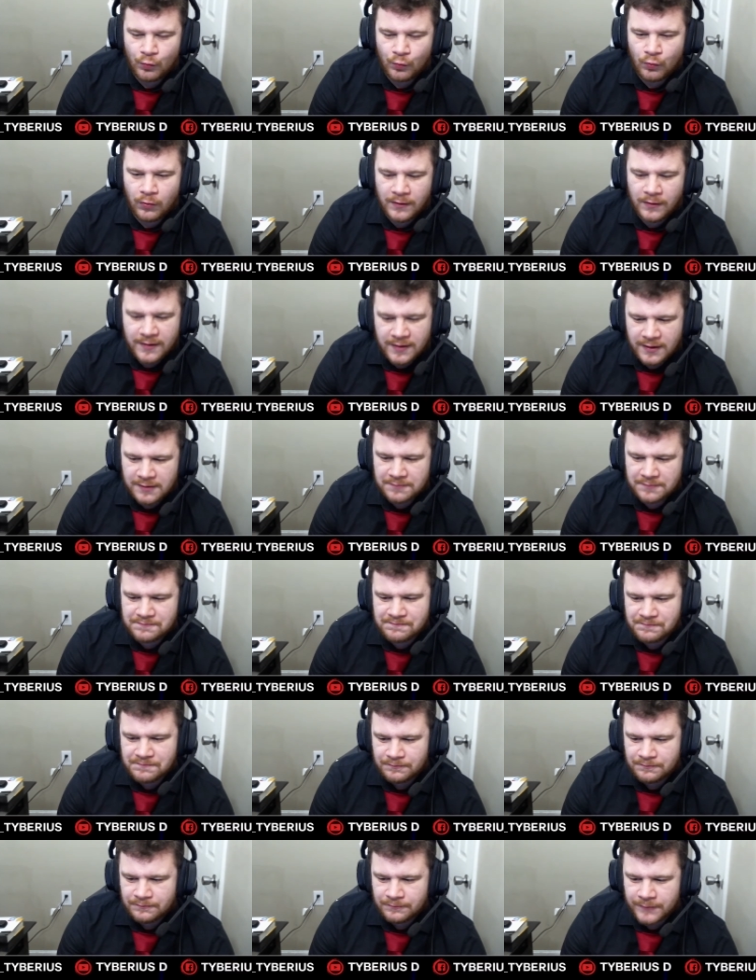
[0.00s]
Working
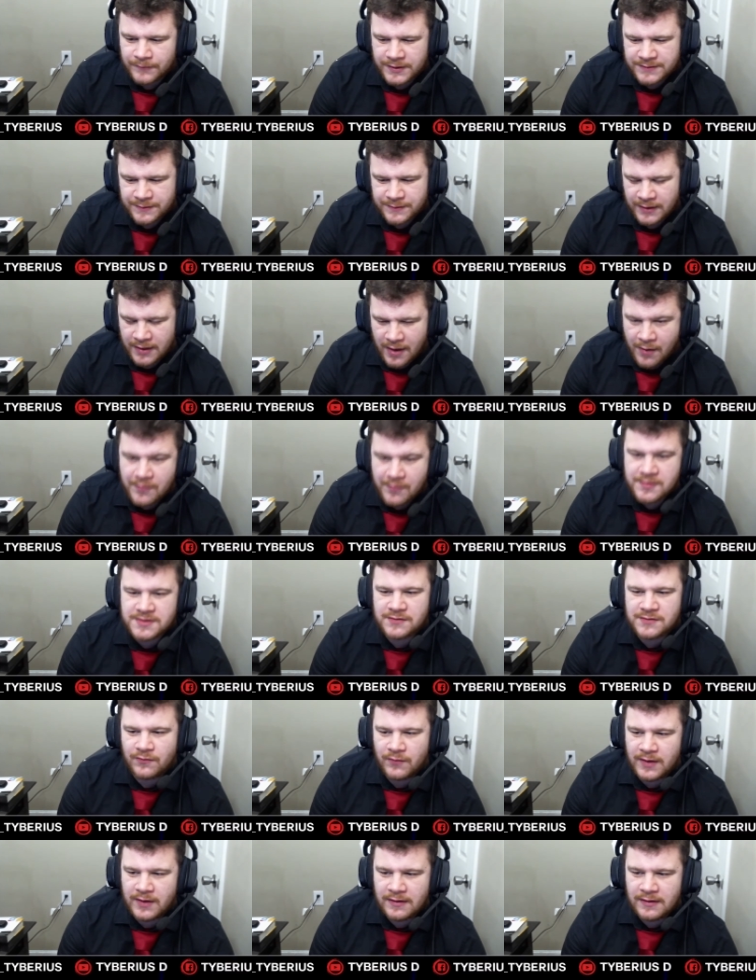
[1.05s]
as many hours a
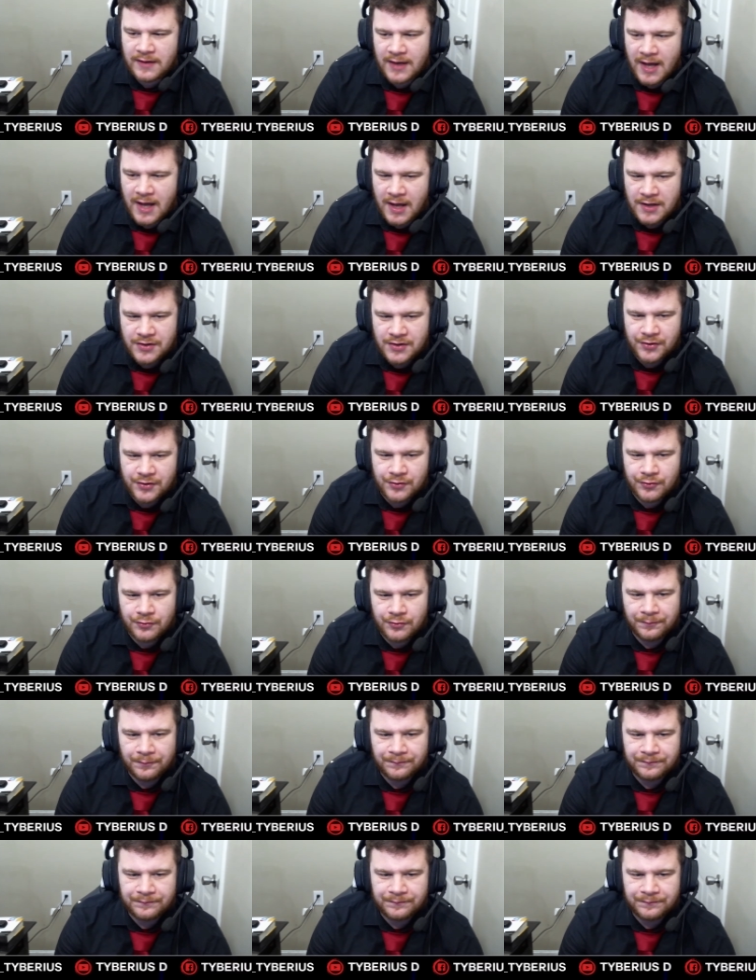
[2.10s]
week that I do